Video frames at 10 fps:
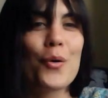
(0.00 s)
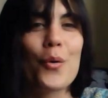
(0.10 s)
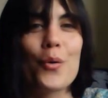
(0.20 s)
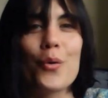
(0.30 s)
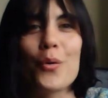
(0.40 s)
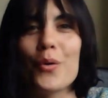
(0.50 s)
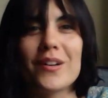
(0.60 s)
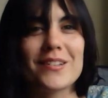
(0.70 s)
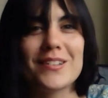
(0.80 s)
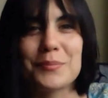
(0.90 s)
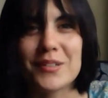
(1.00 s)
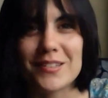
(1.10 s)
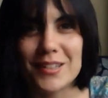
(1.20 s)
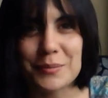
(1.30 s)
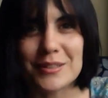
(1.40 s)
or is it a
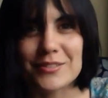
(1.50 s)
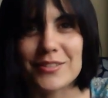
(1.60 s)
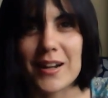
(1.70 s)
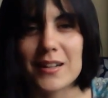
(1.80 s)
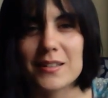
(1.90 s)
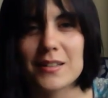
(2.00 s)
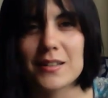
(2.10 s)
placebo effect?